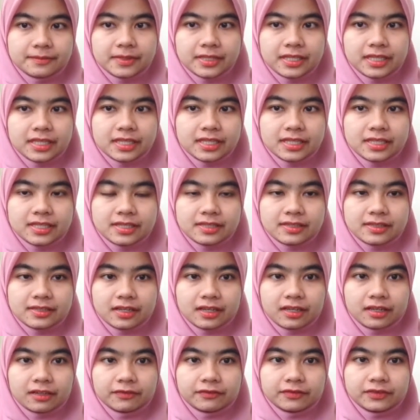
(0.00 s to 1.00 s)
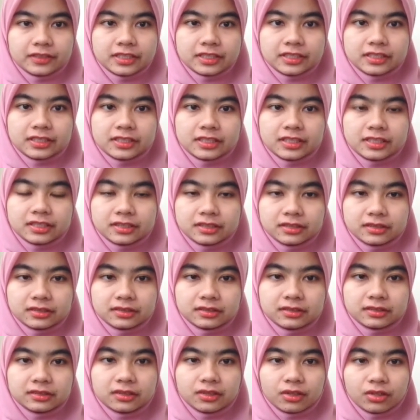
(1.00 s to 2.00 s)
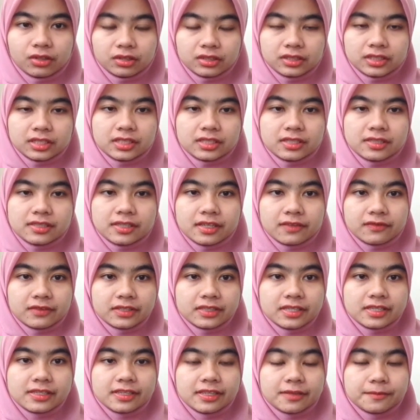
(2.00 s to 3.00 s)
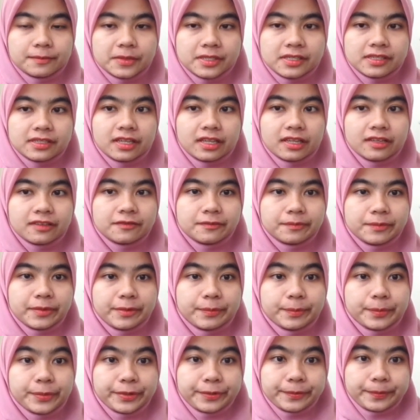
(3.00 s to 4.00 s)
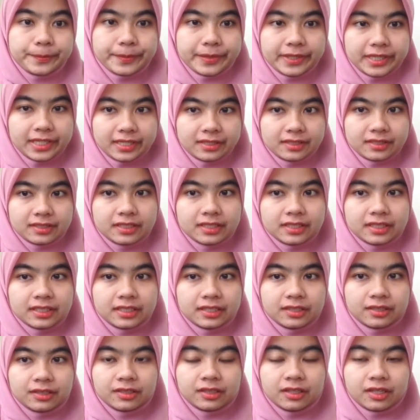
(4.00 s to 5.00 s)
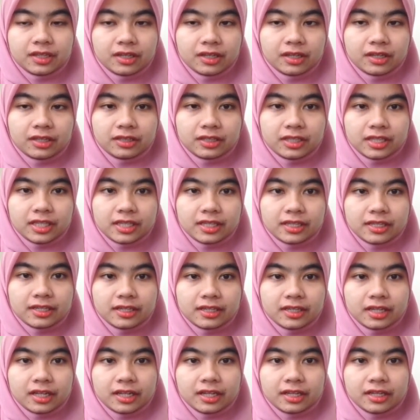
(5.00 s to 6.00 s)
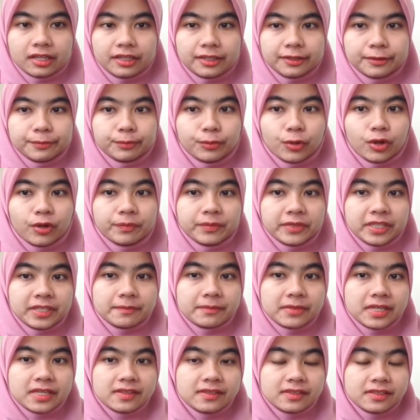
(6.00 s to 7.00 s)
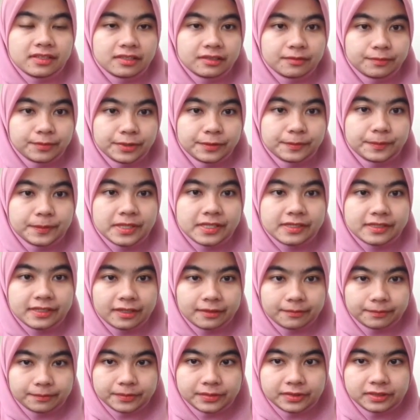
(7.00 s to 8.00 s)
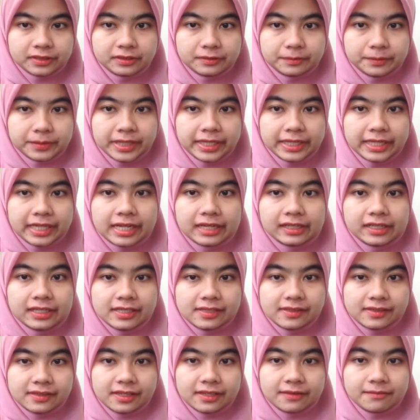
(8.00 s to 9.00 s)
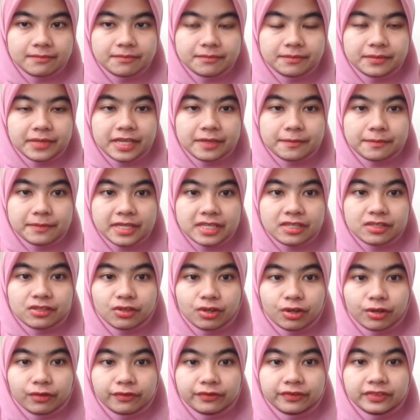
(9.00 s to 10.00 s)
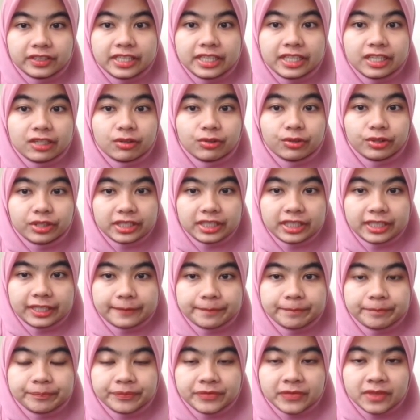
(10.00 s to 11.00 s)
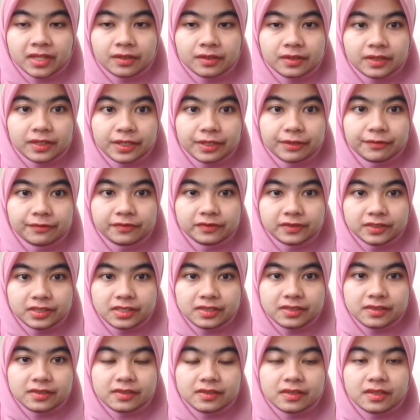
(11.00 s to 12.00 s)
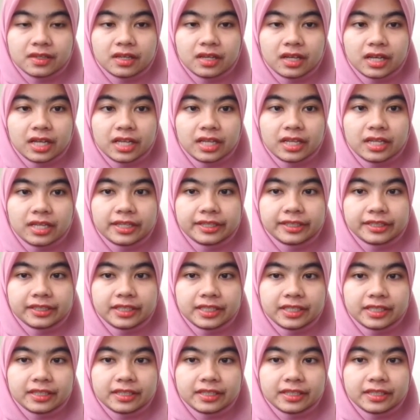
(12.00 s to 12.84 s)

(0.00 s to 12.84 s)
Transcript: is after all the 70 samples has been prepared, then I optimize the prepared sample by RSF by means of DOE. Okay, first I did